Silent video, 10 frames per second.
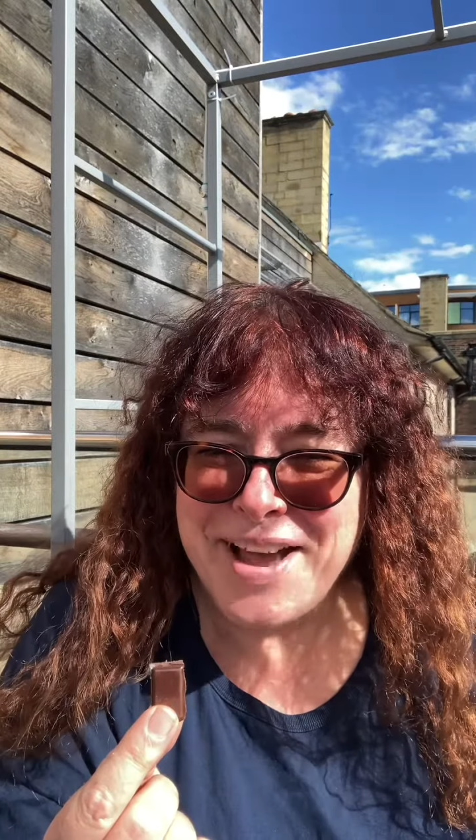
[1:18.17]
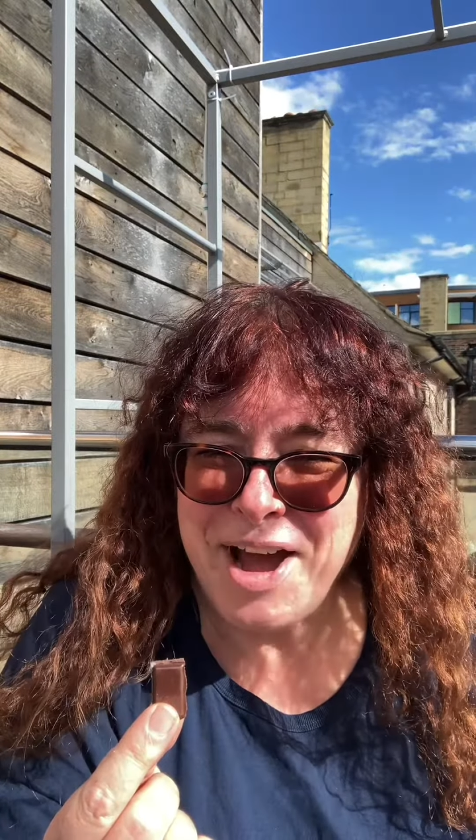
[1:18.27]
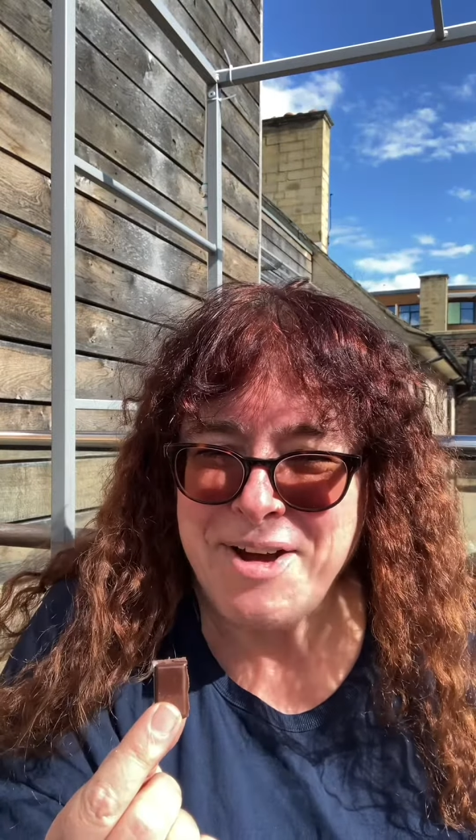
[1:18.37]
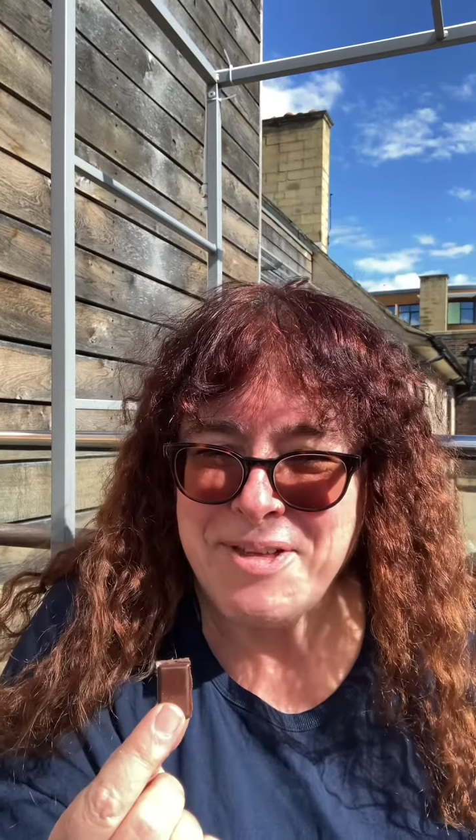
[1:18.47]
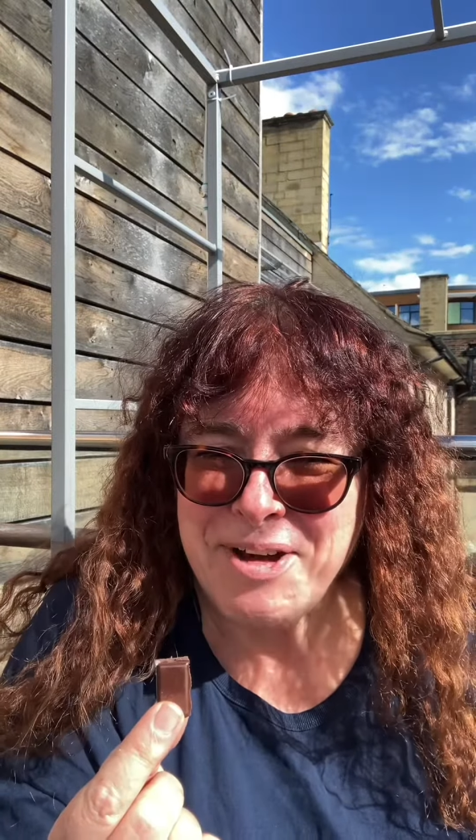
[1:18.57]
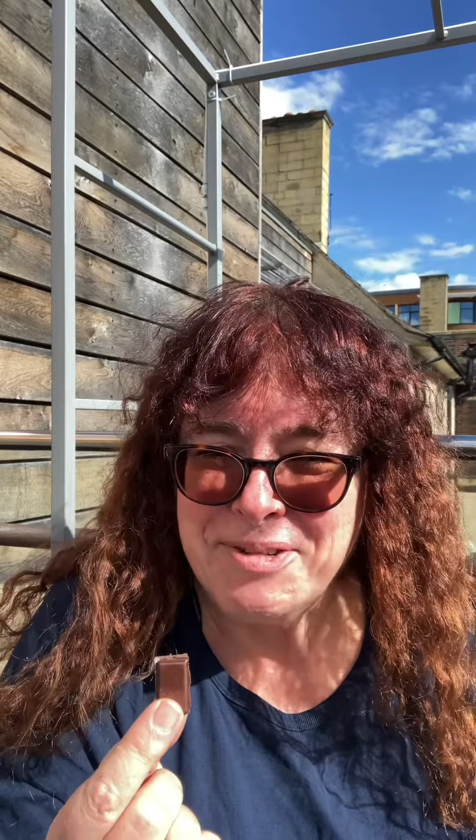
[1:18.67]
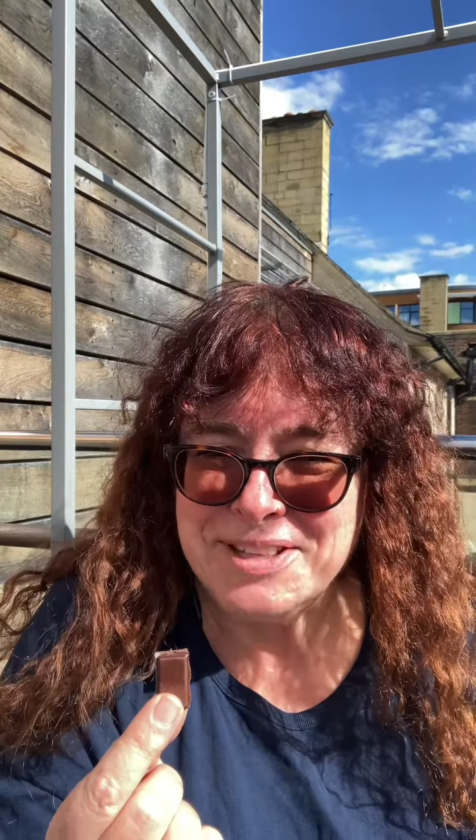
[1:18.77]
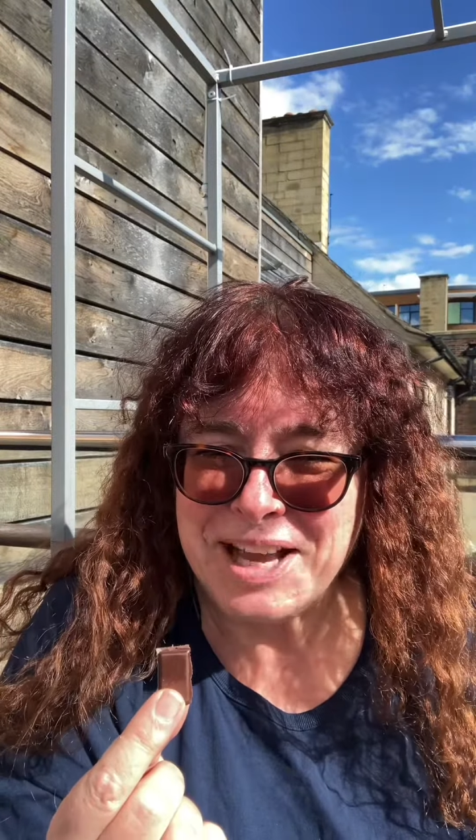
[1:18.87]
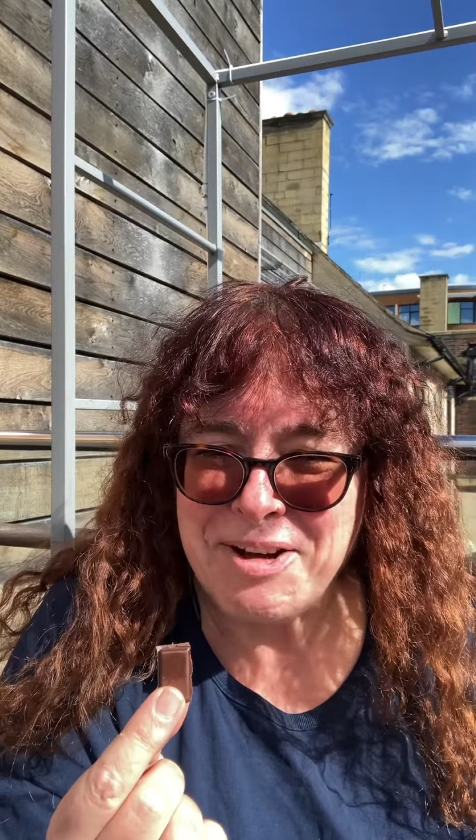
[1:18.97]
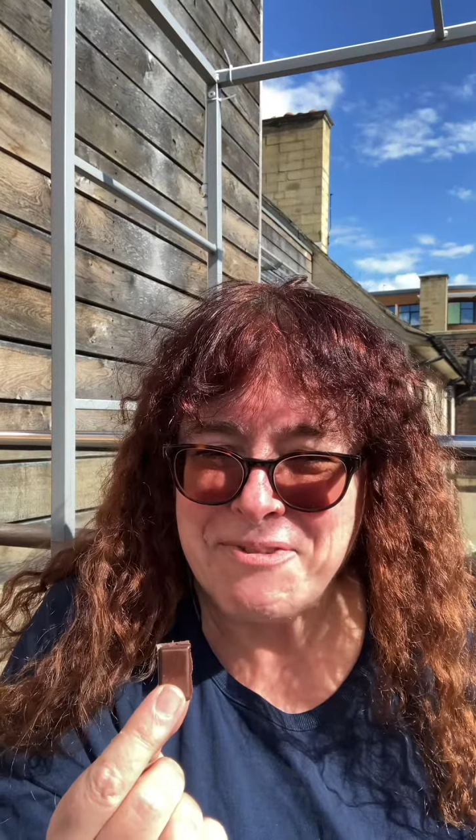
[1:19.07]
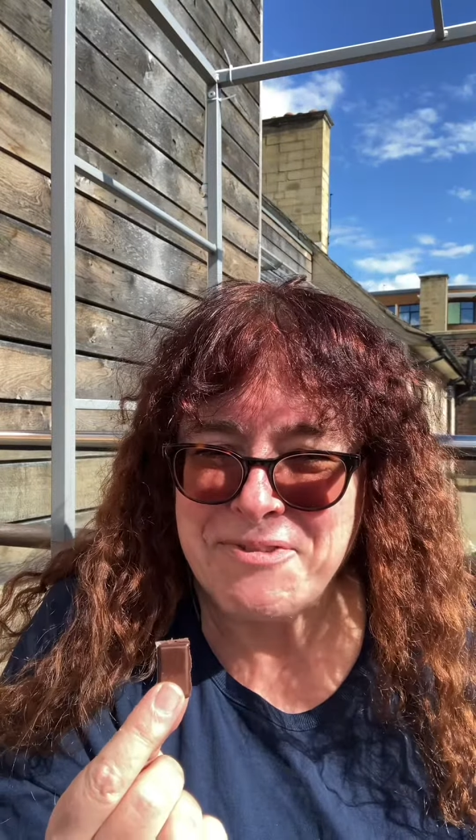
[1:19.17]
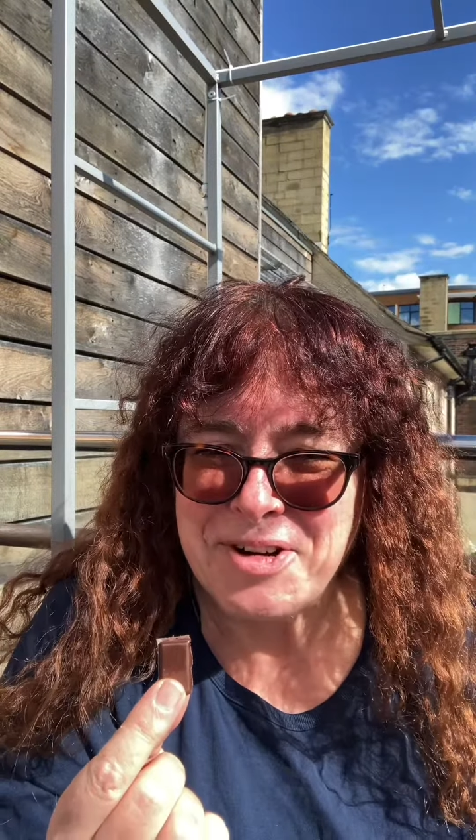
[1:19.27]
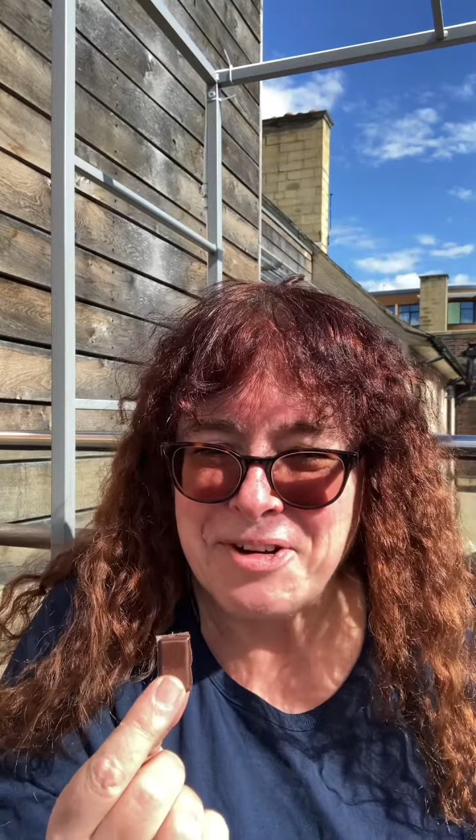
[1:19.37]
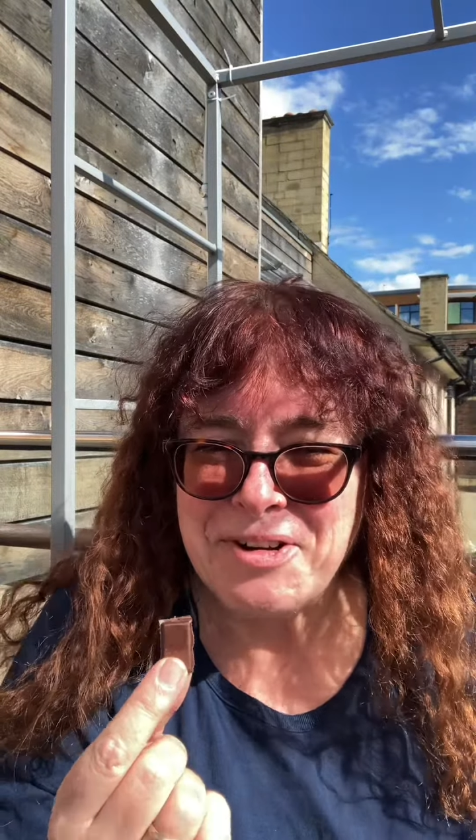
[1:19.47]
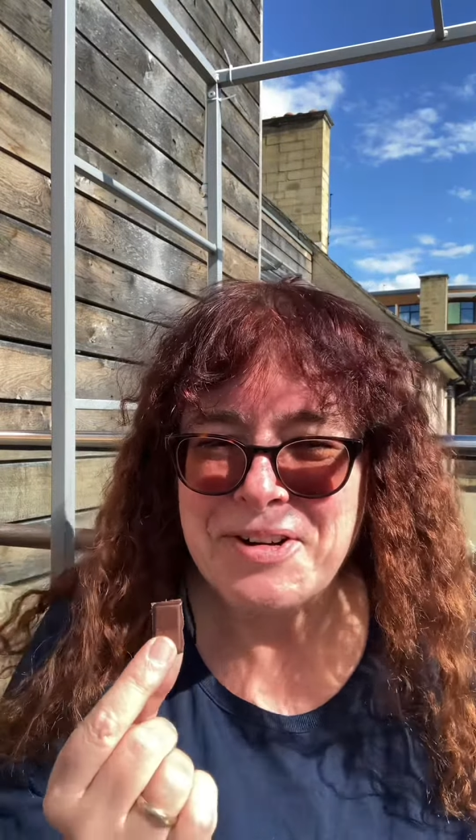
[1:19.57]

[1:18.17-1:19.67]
Hope that was helpful.